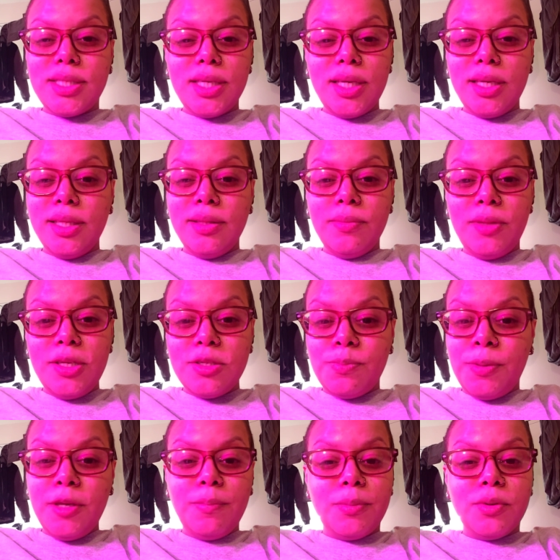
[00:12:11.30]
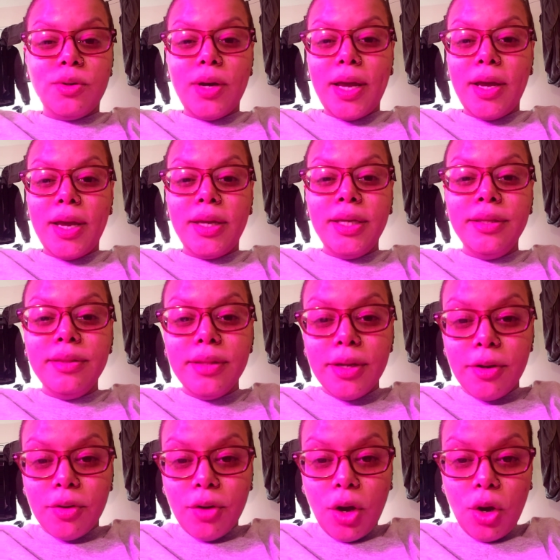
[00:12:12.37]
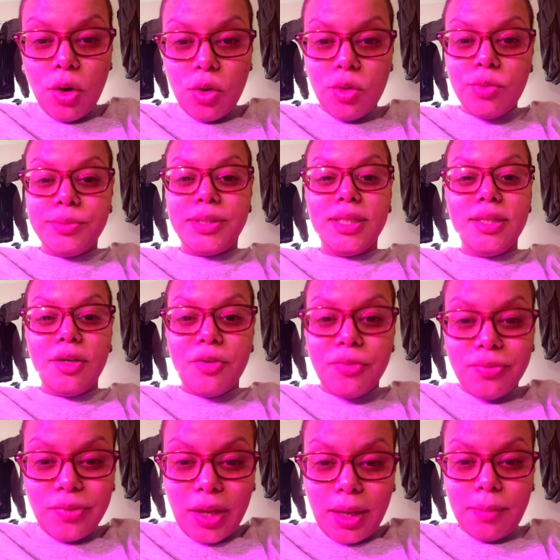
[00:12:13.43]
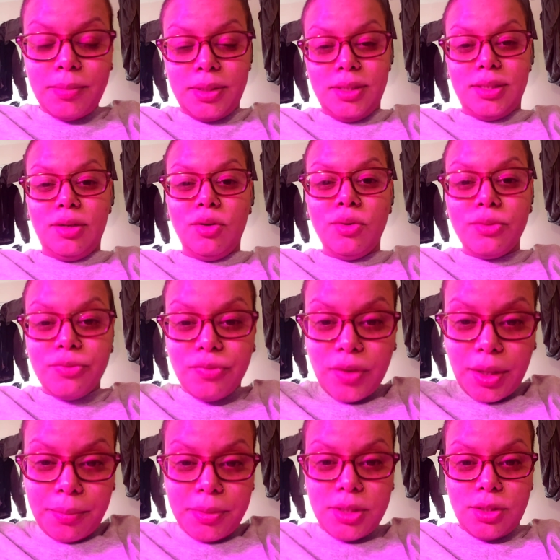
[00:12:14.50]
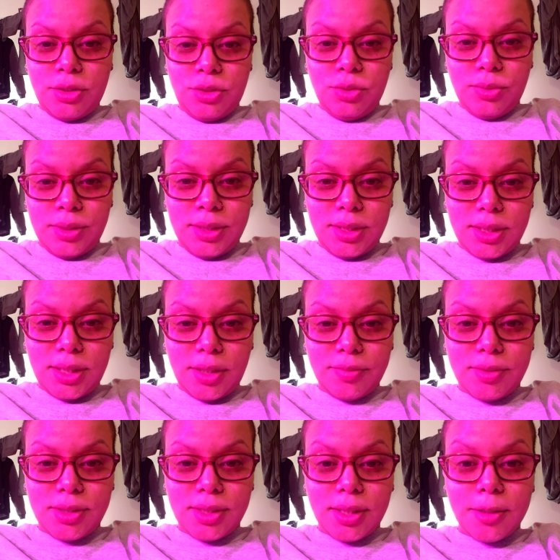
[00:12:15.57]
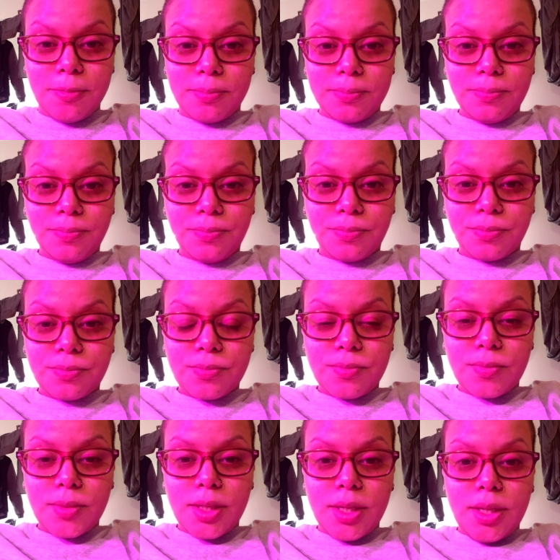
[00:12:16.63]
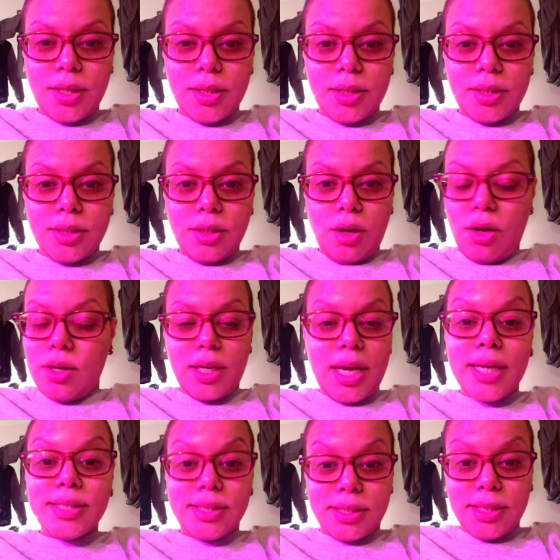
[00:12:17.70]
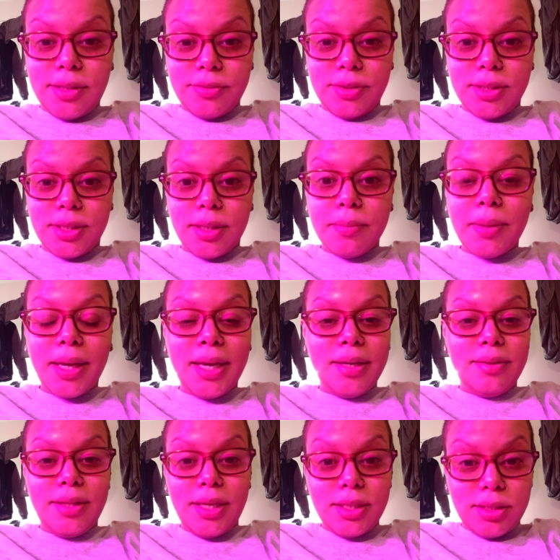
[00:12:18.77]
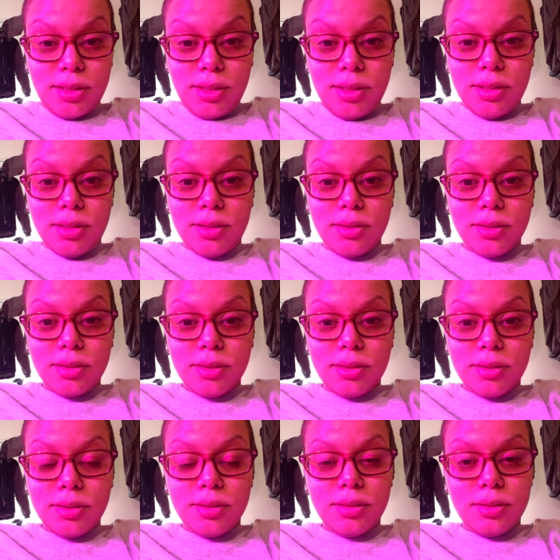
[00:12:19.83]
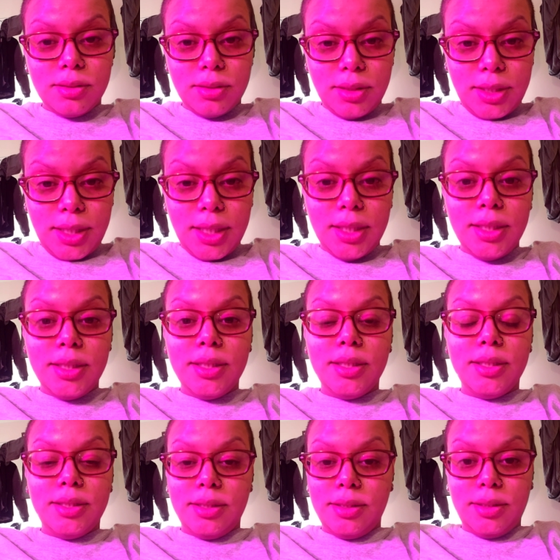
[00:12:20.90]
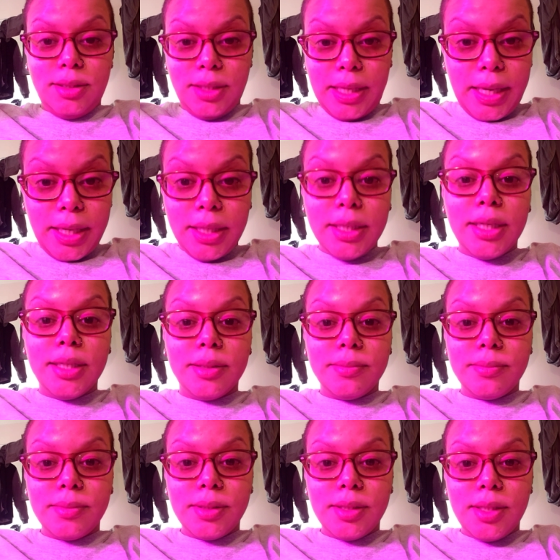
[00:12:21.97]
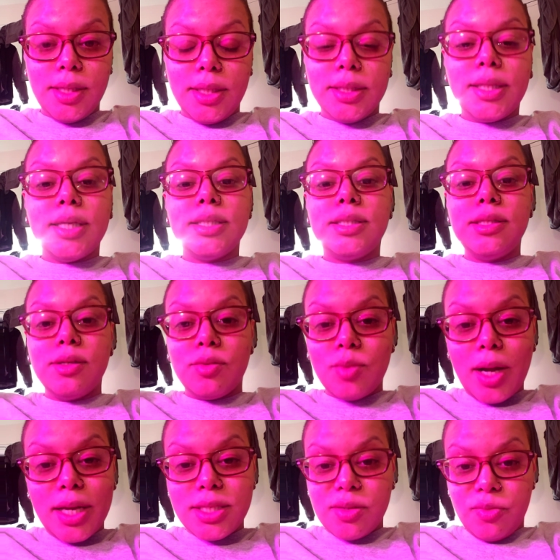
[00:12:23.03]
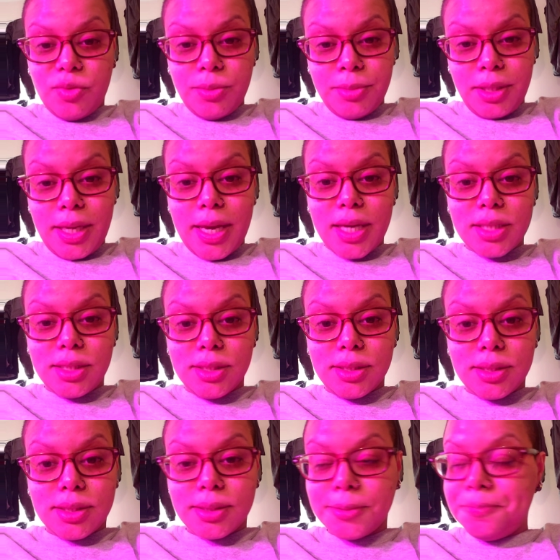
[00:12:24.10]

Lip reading: hitting these people in their homes, in their families. Their own families are doing this stuff to them, all kinds of stuff to them, and they still getting up. They still rising from the ashes.